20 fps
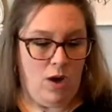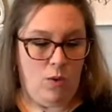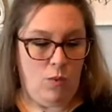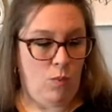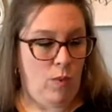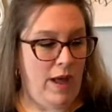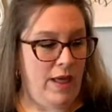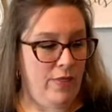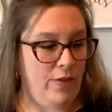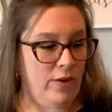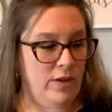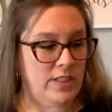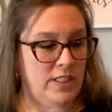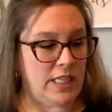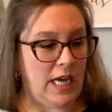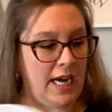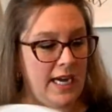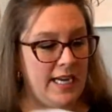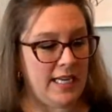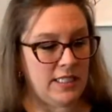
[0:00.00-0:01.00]
weather
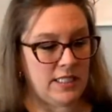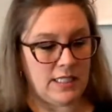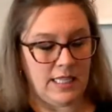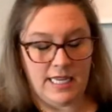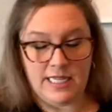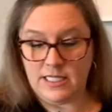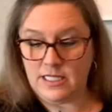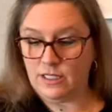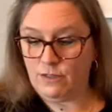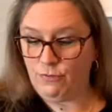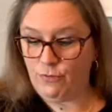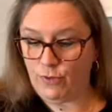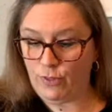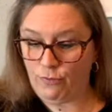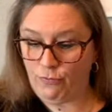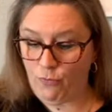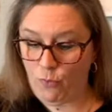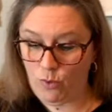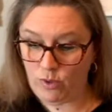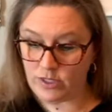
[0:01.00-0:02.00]
science lesson for the
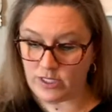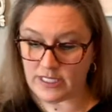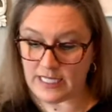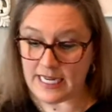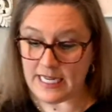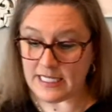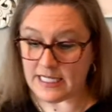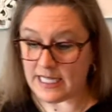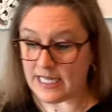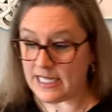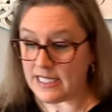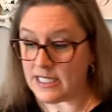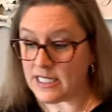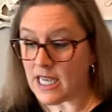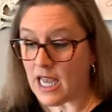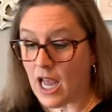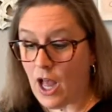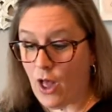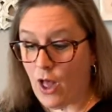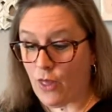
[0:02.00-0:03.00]
four seasons,
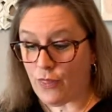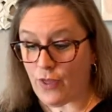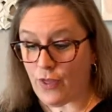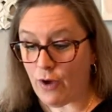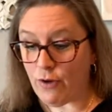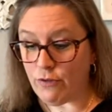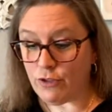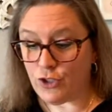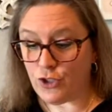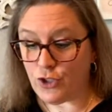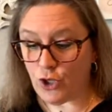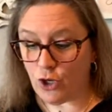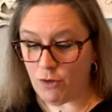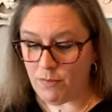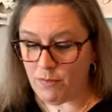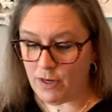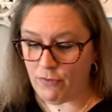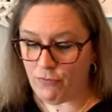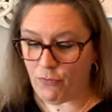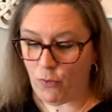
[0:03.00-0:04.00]
those
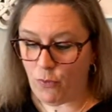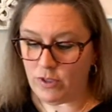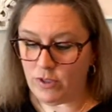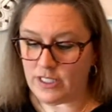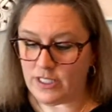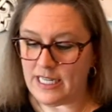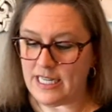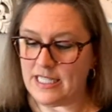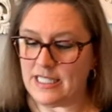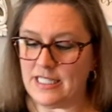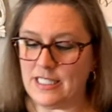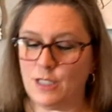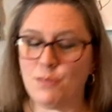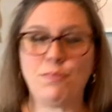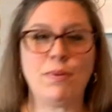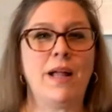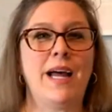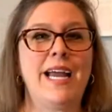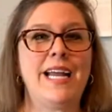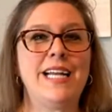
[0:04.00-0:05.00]
German four seasons
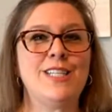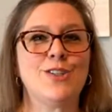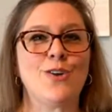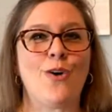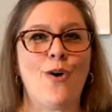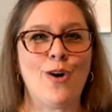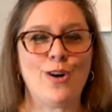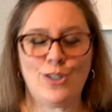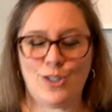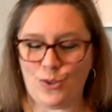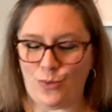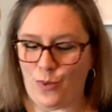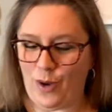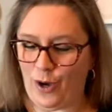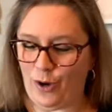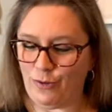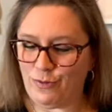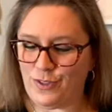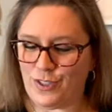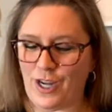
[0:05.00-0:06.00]
plates are
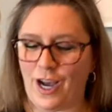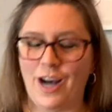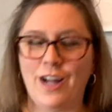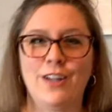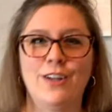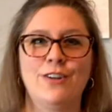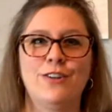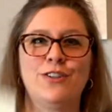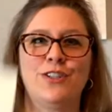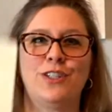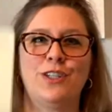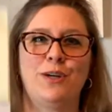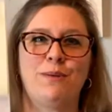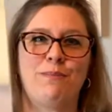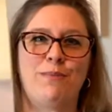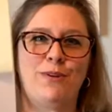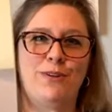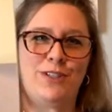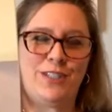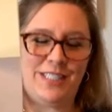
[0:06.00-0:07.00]
$12
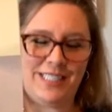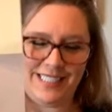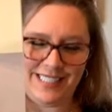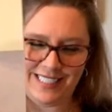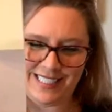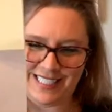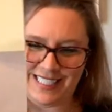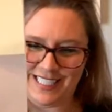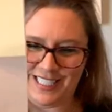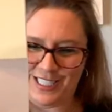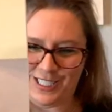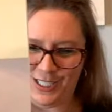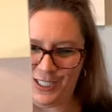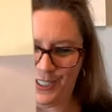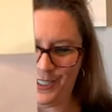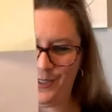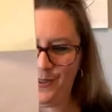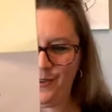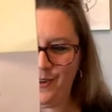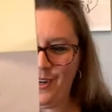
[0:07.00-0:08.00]
number
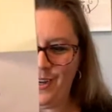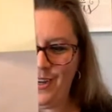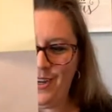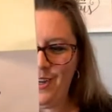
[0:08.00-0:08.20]
62.